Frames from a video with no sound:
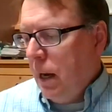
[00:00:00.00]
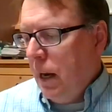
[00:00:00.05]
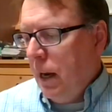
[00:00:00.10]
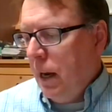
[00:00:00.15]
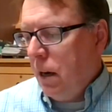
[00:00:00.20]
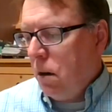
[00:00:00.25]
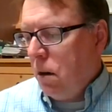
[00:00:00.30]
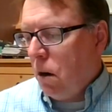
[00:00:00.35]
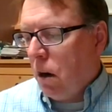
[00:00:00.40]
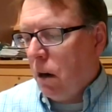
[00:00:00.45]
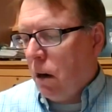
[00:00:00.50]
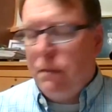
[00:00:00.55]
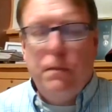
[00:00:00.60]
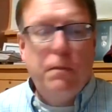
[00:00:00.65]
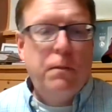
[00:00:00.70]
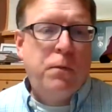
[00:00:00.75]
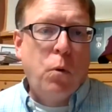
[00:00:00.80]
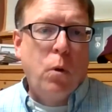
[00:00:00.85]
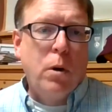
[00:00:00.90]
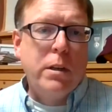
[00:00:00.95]
and are
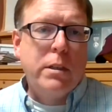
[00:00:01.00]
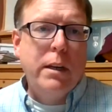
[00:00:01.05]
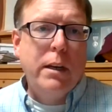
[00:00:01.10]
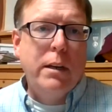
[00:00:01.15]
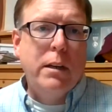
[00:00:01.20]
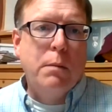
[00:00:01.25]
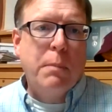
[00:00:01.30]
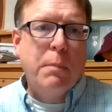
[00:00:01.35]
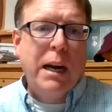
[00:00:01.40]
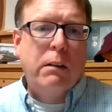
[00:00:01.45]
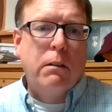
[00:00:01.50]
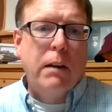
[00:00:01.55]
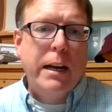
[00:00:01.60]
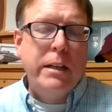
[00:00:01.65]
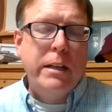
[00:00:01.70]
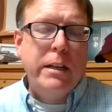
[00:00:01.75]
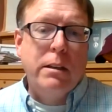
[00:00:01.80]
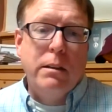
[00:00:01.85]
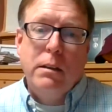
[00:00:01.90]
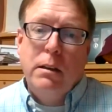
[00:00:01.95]
forced into
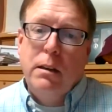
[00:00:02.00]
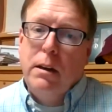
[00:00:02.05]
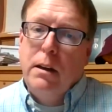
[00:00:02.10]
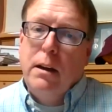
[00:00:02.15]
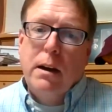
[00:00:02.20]
migration.